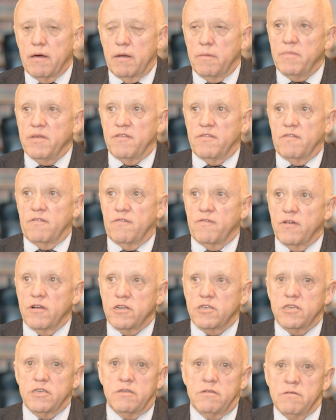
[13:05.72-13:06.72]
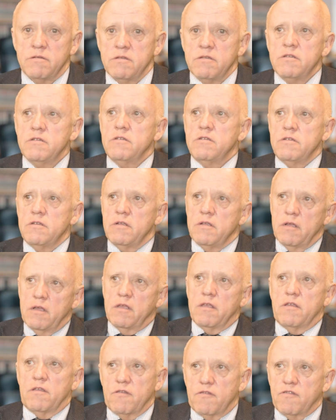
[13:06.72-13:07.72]
a business function,
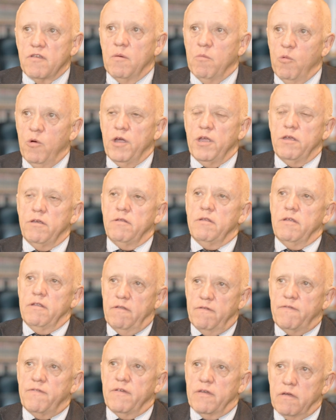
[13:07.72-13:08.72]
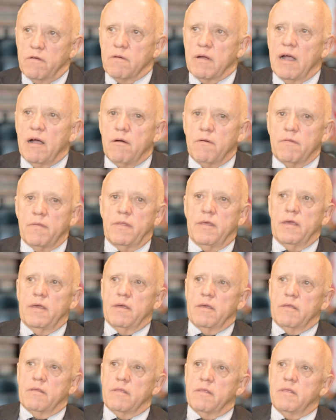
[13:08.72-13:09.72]
some way you need to figure out
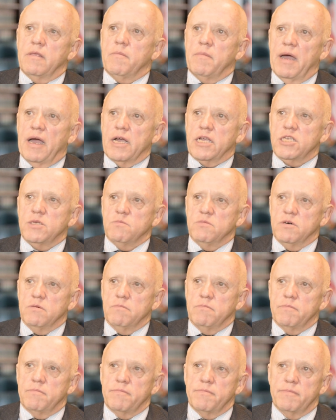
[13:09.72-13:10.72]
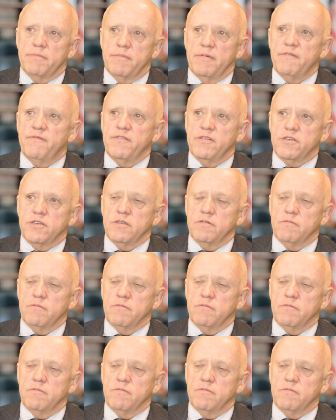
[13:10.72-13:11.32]
the maximum efficient